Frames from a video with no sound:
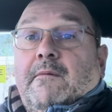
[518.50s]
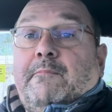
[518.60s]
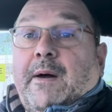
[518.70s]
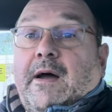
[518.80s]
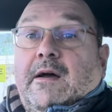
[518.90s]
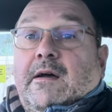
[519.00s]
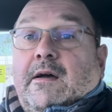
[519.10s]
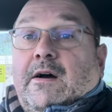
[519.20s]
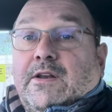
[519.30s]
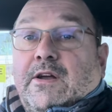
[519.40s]
But
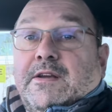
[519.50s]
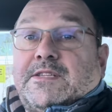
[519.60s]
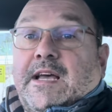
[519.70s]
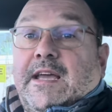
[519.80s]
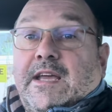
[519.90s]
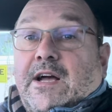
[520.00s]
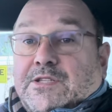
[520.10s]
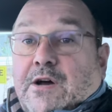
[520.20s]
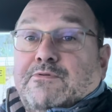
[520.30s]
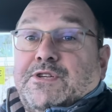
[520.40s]
I'd like to say I
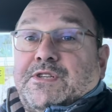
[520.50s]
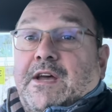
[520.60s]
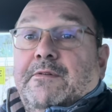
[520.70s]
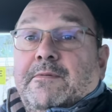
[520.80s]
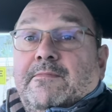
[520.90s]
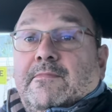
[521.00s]
told you so.